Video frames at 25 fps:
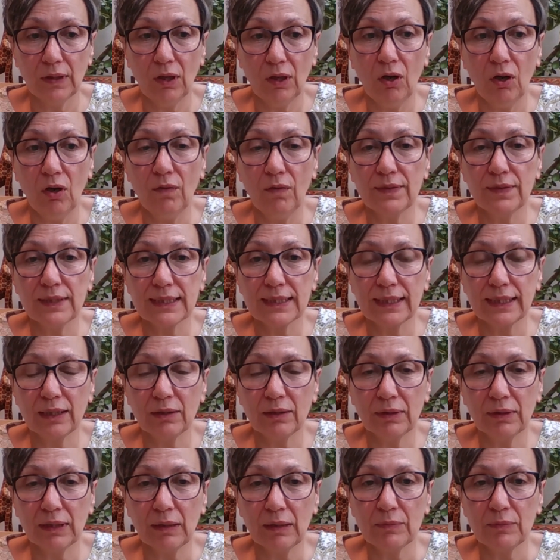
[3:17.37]
Obviously
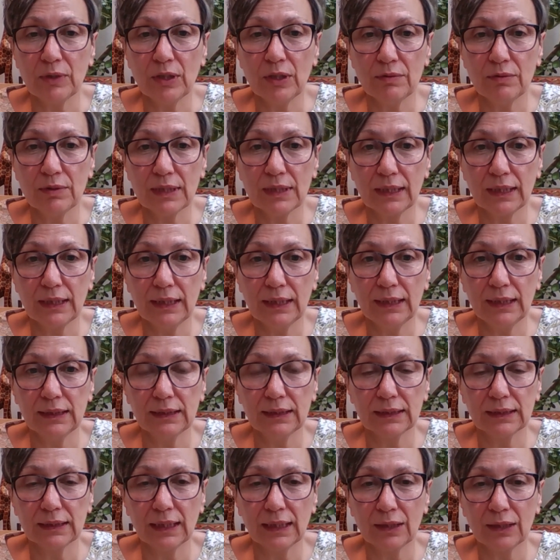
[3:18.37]
when I'm using
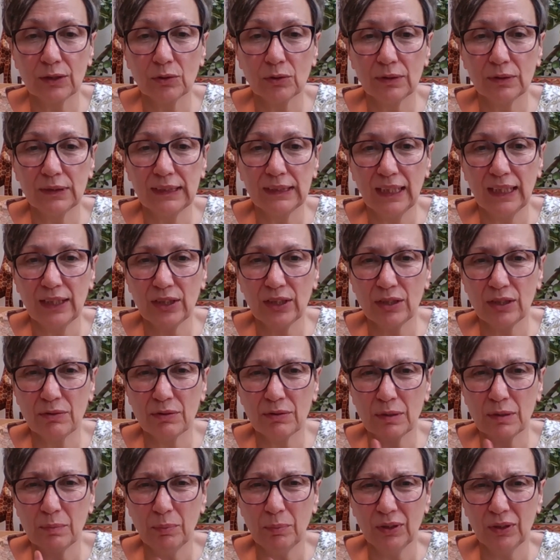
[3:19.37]
this, I don't tend to use
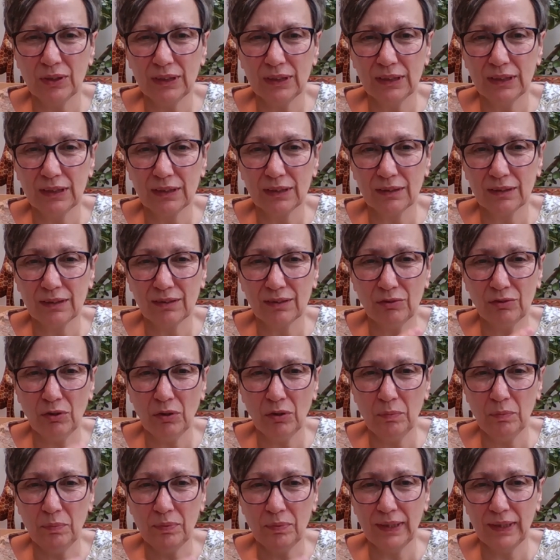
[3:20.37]
the body
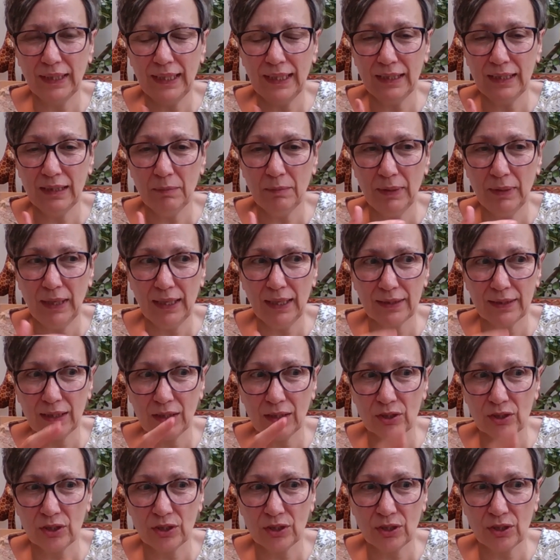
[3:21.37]
scrub in the bath. I'll
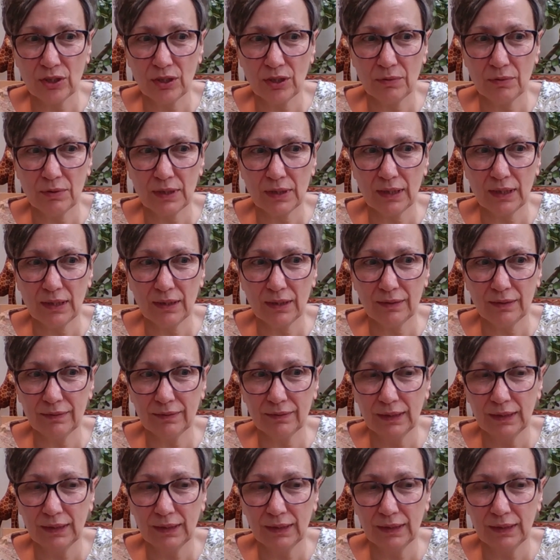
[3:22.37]
just use it